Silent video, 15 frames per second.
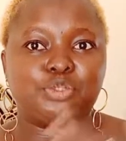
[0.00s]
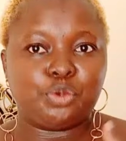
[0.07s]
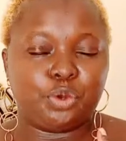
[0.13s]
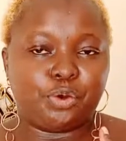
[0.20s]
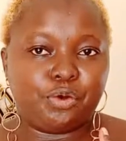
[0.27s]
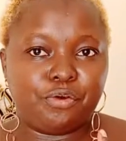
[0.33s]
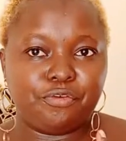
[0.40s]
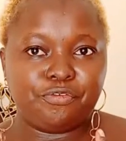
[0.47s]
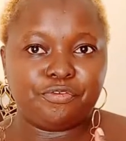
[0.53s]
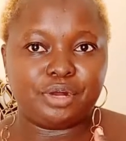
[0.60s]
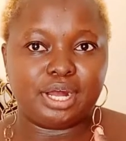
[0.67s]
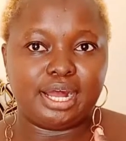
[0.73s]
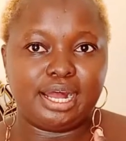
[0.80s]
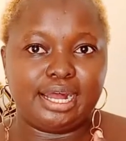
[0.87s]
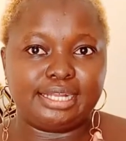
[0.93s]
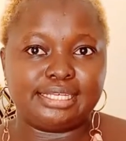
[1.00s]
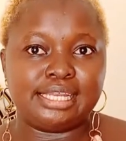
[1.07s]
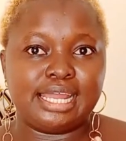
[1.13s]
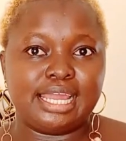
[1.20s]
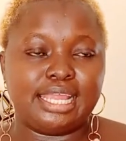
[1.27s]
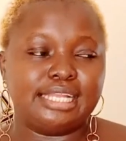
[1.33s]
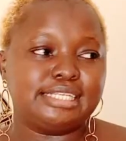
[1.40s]
12 at
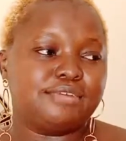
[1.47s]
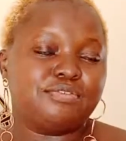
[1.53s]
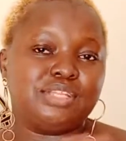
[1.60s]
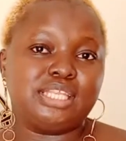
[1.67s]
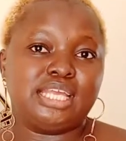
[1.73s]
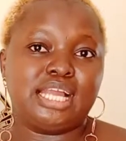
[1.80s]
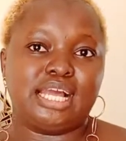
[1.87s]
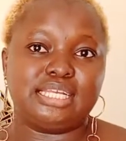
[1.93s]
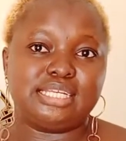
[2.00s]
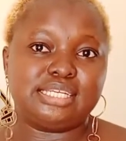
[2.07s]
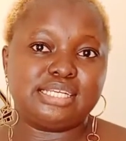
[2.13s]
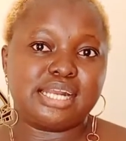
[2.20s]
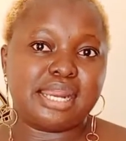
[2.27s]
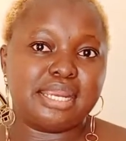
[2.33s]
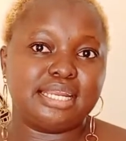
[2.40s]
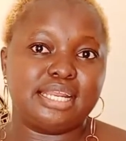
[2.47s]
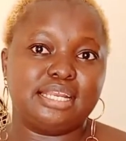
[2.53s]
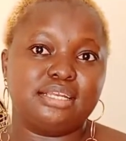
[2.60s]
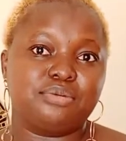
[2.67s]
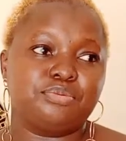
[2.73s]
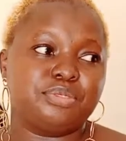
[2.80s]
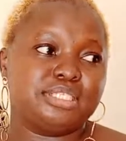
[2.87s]
night, everything had dried
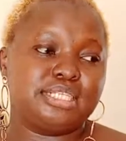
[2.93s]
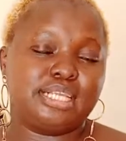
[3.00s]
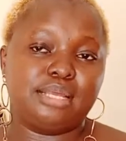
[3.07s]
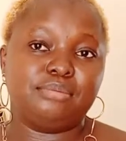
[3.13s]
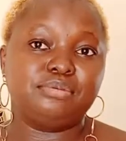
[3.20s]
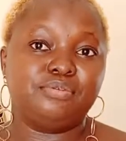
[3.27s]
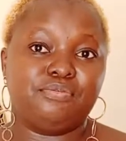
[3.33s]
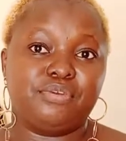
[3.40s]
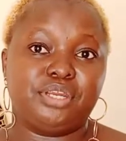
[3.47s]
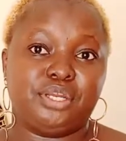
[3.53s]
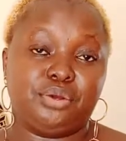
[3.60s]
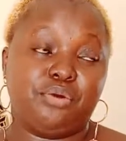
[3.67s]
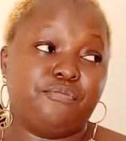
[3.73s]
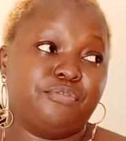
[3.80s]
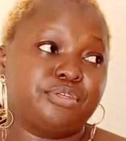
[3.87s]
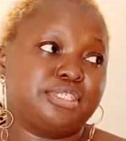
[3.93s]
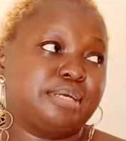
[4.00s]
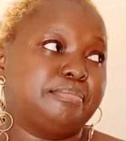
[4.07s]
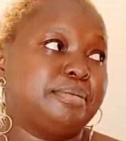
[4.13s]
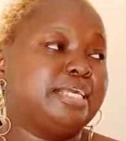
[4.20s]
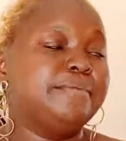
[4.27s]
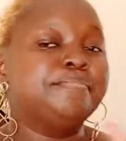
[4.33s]
and we slept very
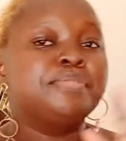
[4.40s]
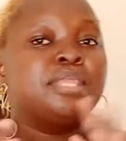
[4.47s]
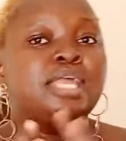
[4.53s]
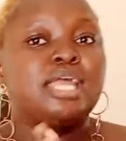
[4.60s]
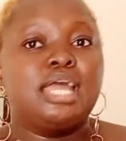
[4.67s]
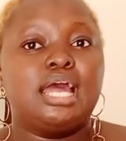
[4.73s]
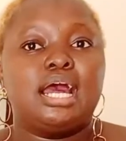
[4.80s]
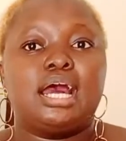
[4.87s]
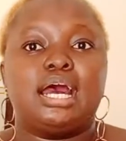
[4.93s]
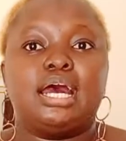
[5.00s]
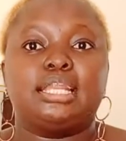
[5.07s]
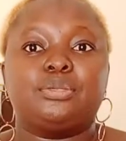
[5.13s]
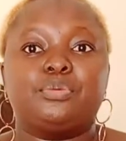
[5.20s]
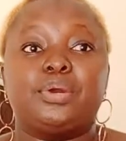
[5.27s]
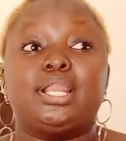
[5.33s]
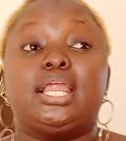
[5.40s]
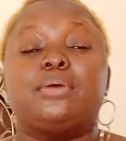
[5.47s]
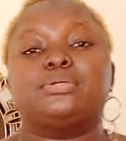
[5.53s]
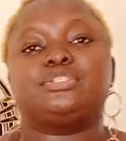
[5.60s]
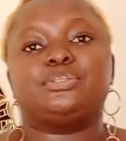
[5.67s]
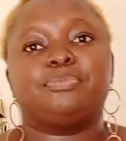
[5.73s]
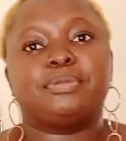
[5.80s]
comfortably. And while I
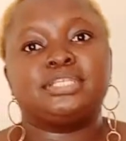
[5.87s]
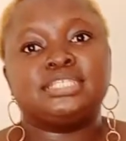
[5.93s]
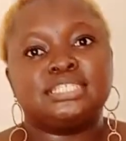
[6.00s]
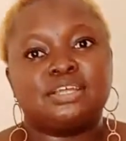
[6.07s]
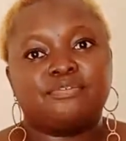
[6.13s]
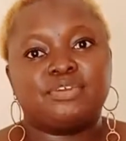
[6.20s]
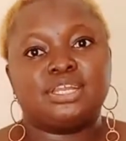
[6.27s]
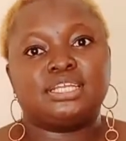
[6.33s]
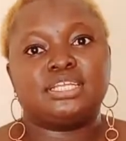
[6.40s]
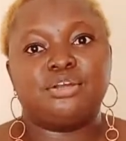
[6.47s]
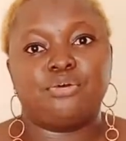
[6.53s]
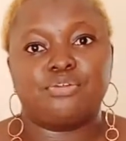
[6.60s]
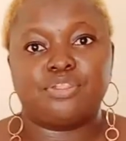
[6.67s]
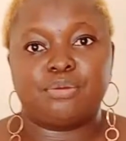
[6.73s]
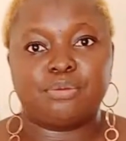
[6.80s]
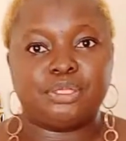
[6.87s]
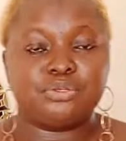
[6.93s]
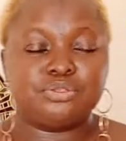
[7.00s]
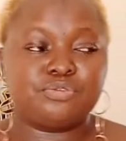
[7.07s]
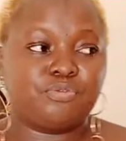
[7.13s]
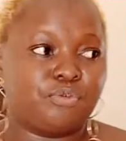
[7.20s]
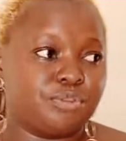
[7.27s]
was printing, definitely all the
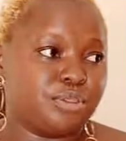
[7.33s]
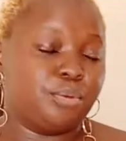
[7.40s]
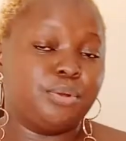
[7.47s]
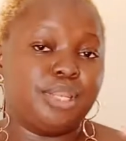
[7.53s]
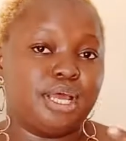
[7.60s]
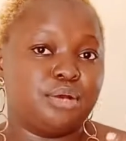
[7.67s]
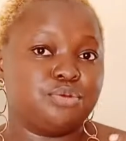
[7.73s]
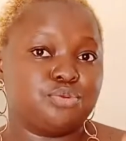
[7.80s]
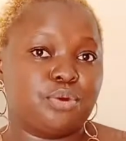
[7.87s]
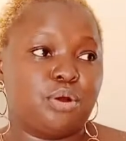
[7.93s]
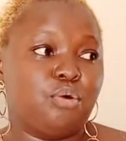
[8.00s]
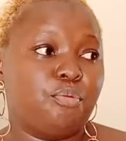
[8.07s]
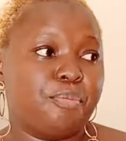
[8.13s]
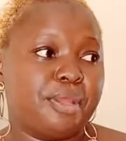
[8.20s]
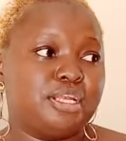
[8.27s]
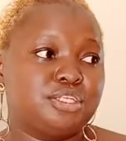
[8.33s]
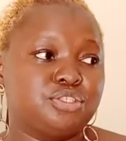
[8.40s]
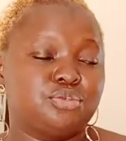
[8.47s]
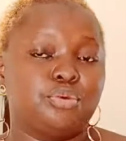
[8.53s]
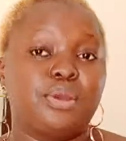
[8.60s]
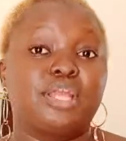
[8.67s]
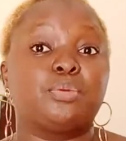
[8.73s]
windows for the whole house were open.
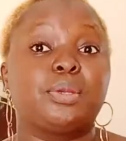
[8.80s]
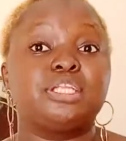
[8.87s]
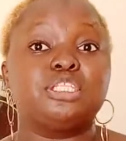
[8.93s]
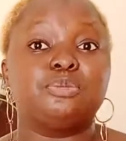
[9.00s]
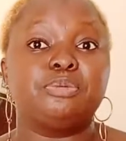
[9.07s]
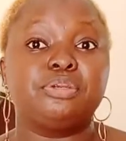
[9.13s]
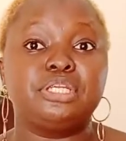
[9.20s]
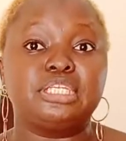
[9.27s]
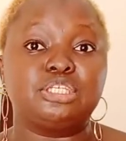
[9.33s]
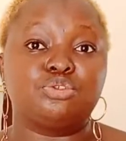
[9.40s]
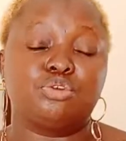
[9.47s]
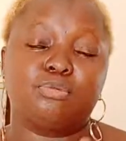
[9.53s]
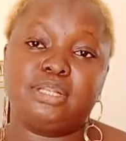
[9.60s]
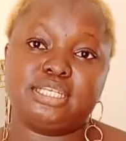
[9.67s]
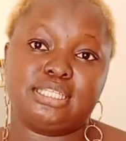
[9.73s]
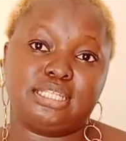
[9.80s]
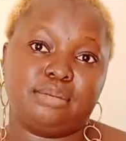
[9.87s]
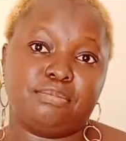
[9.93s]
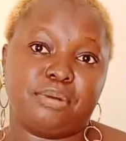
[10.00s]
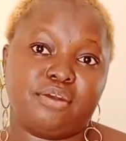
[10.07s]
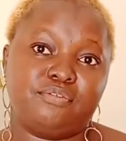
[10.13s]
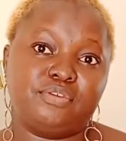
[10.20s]
So, and when spirit is better
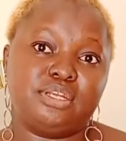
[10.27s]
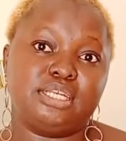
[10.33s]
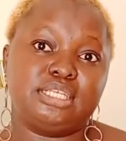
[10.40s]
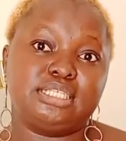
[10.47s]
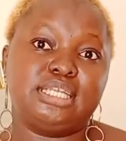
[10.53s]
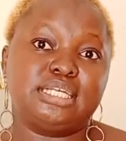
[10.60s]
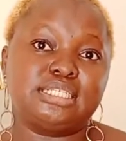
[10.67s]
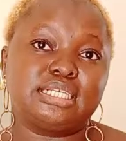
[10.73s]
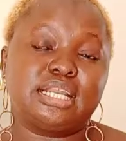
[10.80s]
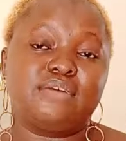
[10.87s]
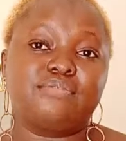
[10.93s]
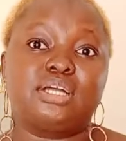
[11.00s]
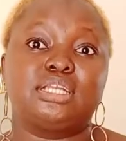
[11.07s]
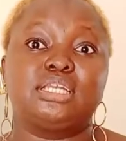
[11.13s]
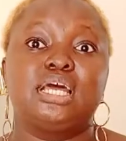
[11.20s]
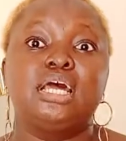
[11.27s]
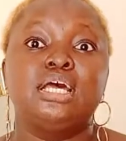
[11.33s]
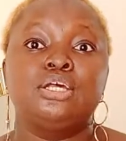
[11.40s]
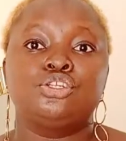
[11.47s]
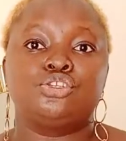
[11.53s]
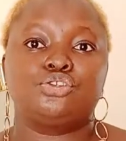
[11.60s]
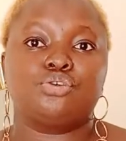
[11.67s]
than paraffin, it doesn't have that
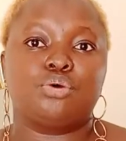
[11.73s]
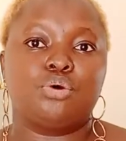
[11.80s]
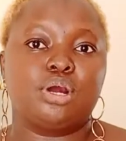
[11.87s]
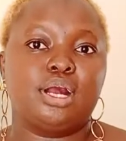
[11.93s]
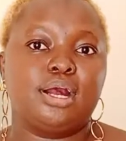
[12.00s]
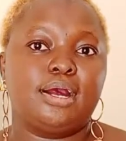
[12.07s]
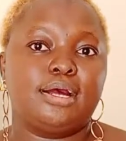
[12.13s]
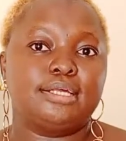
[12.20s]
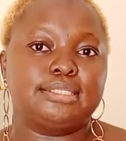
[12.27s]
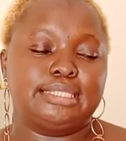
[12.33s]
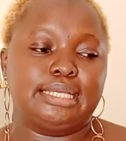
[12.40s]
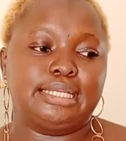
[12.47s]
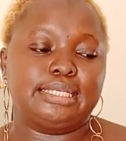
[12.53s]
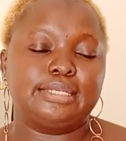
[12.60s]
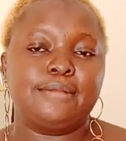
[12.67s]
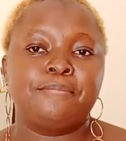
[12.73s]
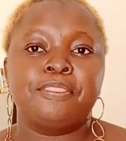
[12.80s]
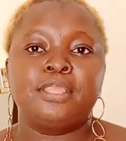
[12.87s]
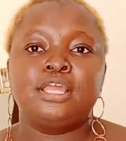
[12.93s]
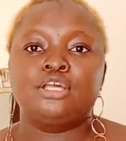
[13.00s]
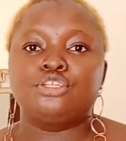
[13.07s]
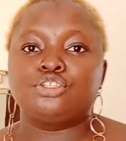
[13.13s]
strong
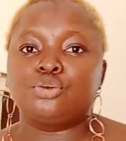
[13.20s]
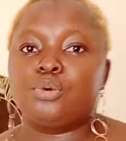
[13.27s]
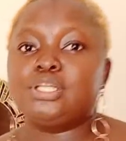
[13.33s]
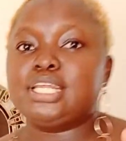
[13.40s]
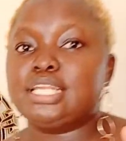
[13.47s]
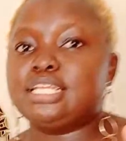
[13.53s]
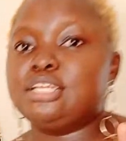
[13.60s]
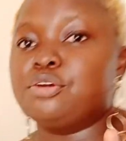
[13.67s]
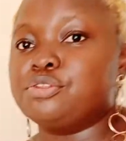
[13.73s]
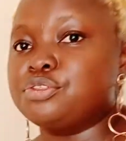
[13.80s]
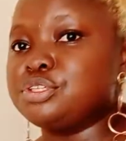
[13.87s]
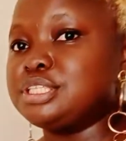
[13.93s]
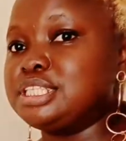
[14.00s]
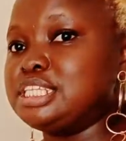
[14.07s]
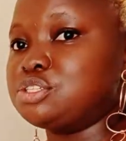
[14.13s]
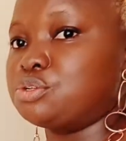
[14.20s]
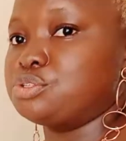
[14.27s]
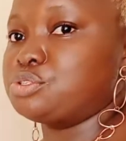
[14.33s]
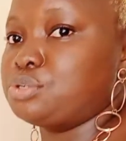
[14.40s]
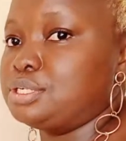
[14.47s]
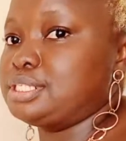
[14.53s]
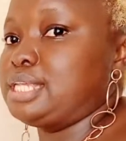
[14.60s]
scent. So what I did on this
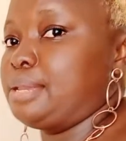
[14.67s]
console